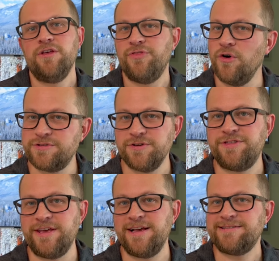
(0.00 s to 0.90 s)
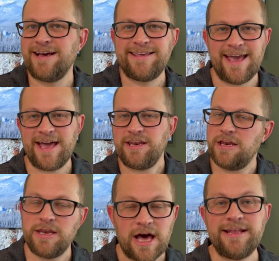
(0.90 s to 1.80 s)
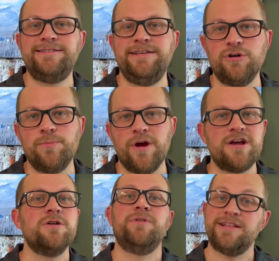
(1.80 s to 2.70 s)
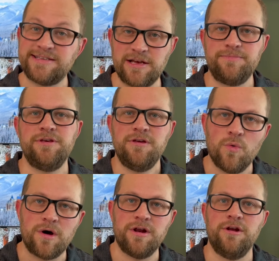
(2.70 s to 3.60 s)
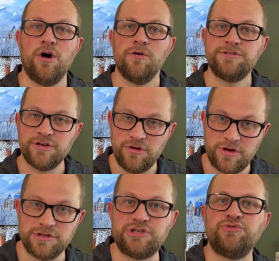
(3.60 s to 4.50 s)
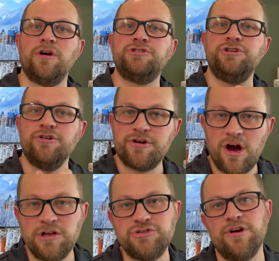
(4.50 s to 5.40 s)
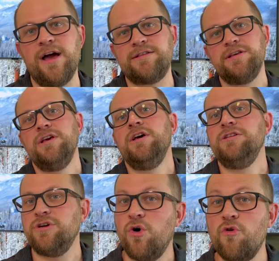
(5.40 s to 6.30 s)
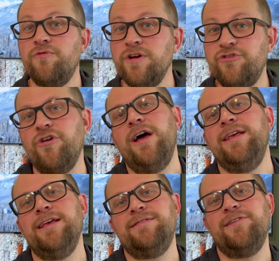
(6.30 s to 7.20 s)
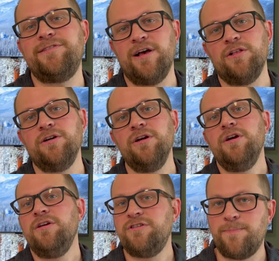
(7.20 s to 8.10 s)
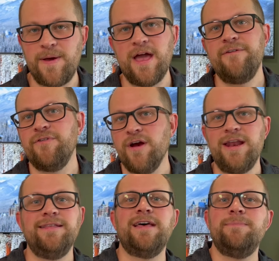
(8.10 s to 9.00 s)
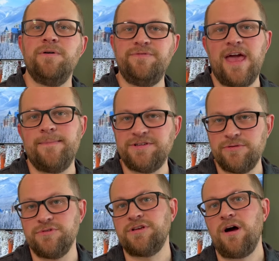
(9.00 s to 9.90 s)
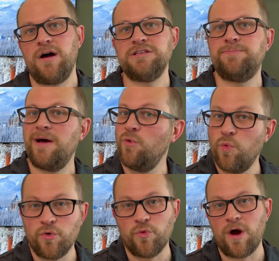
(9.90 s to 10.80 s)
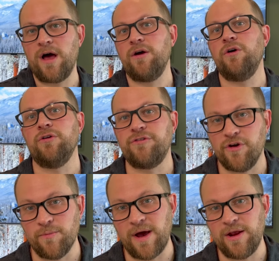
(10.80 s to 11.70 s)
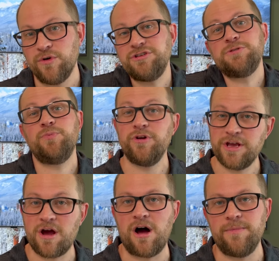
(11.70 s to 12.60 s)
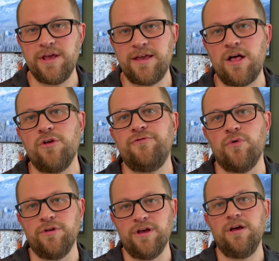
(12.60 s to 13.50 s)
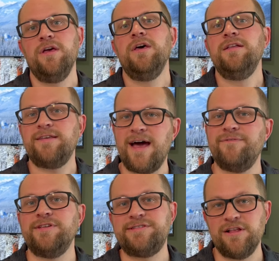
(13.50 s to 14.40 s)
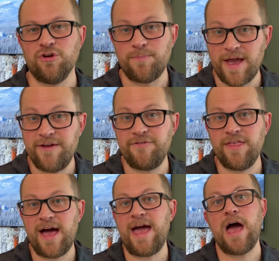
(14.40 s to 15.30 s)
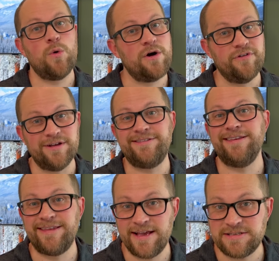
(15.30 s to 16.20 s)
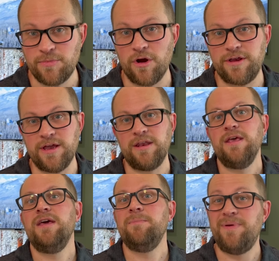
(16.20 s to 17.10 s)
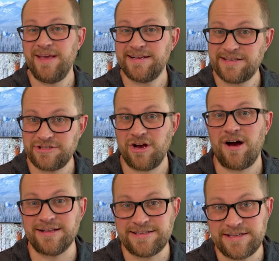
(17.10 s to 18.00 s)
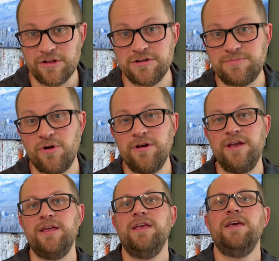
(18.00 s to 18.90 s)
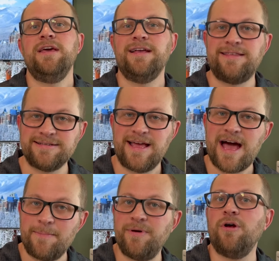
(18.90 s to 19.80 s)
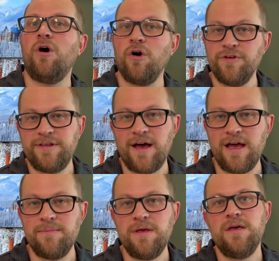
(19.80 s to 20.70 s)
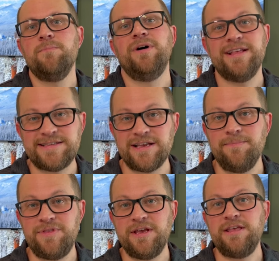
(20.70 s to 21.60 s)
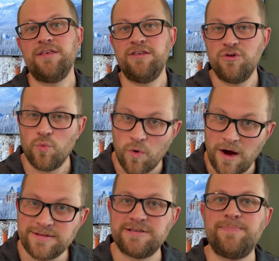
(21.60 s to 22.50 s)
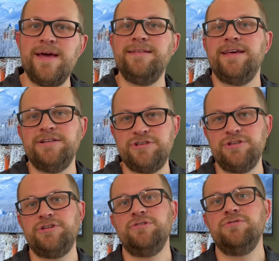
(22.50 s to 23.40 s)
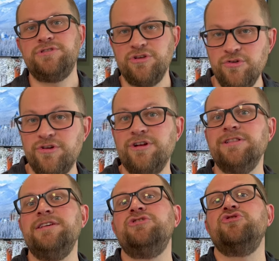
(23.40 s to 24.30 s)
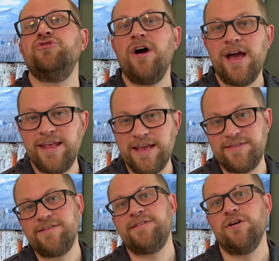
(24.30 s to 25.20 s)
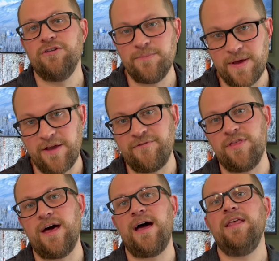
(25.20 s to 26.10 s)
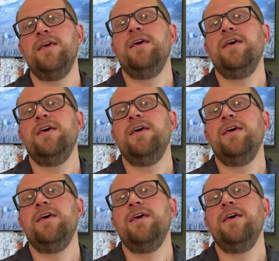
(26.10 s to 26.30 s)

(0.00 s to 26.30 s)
Those are things, again, not a deal breaker, but it's something you want to know so you can structure your contract to hopefully try to get the seller to pay for any type of damage that was caused by wood rot or termite, which is pretty common in California to have the seller pay for that. However, in today's market, being such a hot seller's market, it doesn't happen all the time, but it's something that you want to pay attention to so you can at least try to get the seller to pay for that.